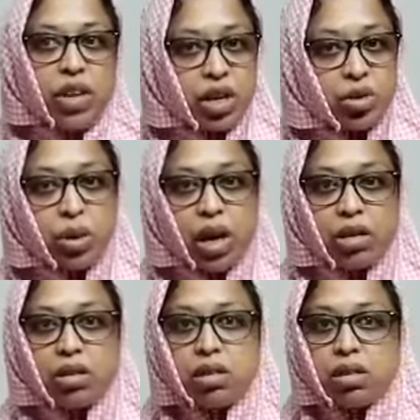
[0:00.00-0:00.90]
The
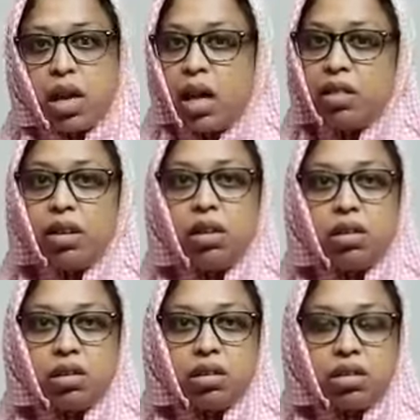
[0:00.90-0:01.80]
educators and the
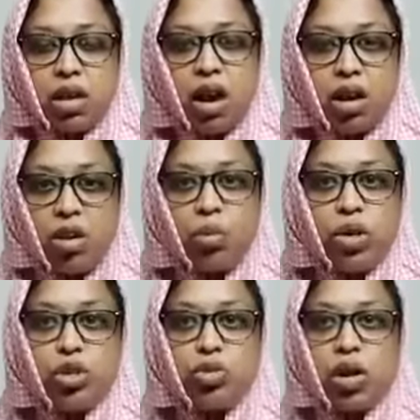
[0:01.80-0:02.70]
learners are
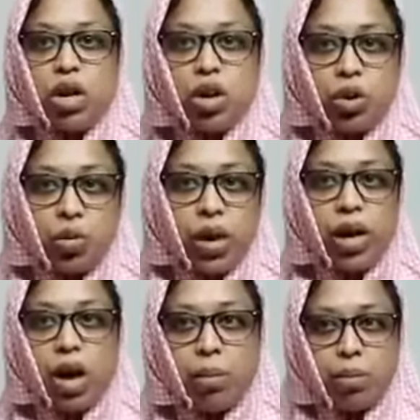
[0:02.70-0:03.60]
eventually
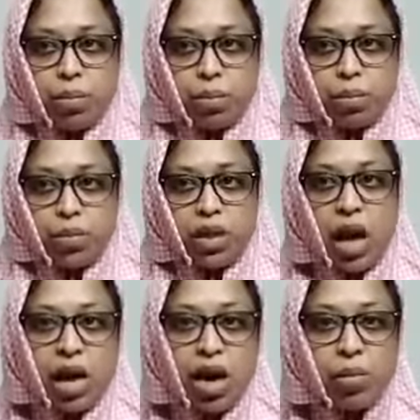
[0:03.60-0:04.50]
growing up.
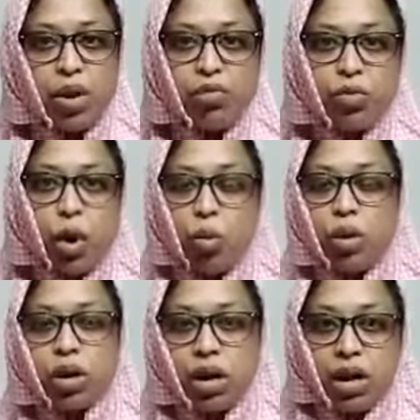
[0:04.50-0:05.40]
They are coming
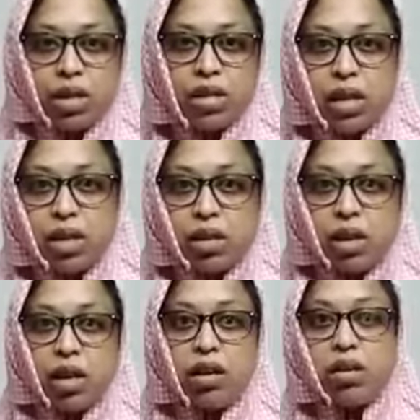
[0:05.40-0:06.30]
forward. I can say the
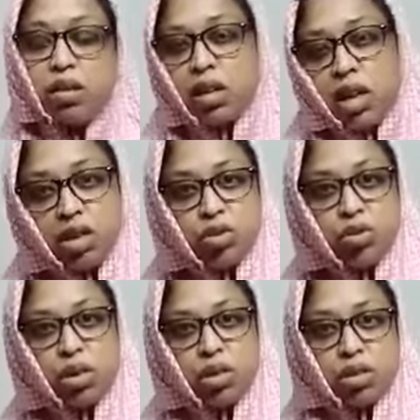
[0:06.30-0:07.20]

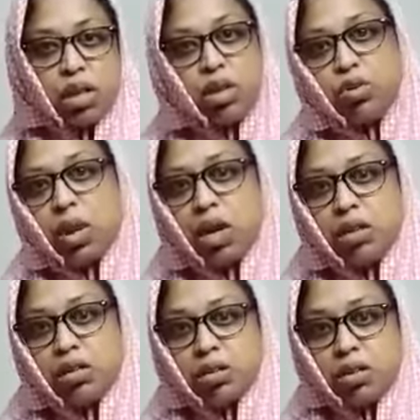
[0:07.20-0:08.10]
lecturers, the
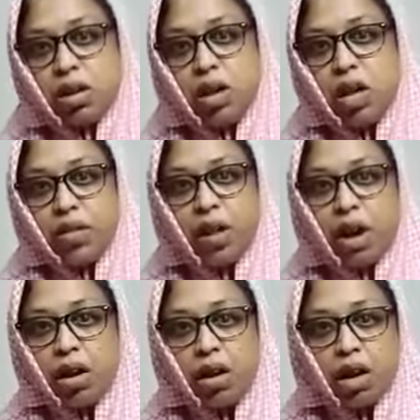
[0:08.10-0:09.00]
educators, they
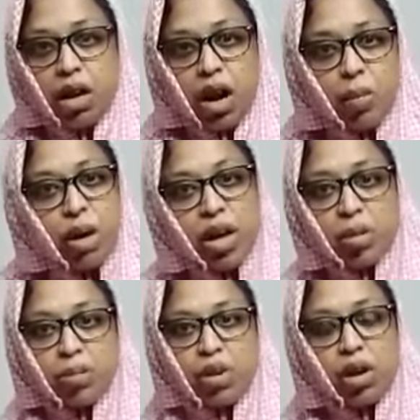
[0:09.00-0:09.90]
are coming
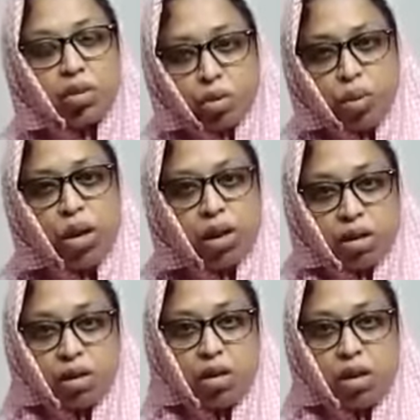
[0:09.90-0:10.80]
up, they are
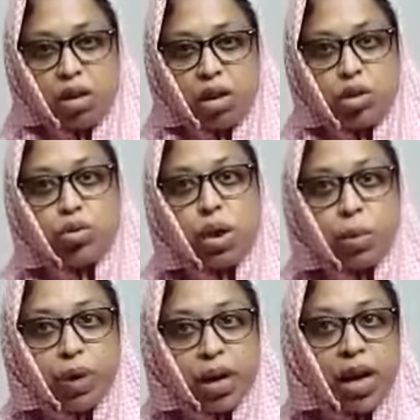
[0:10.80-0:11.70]
growing to
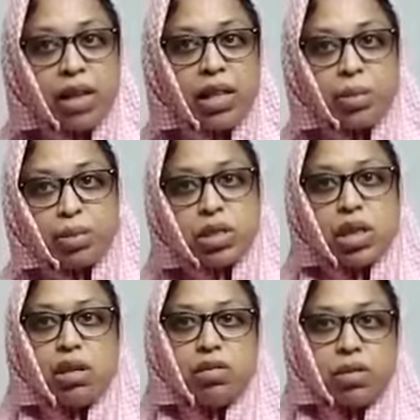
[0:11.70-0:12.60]
upgrade
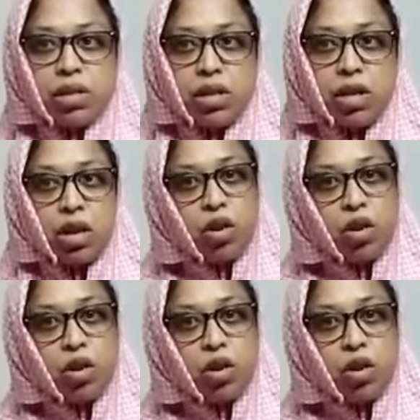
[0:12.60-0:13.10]
themselves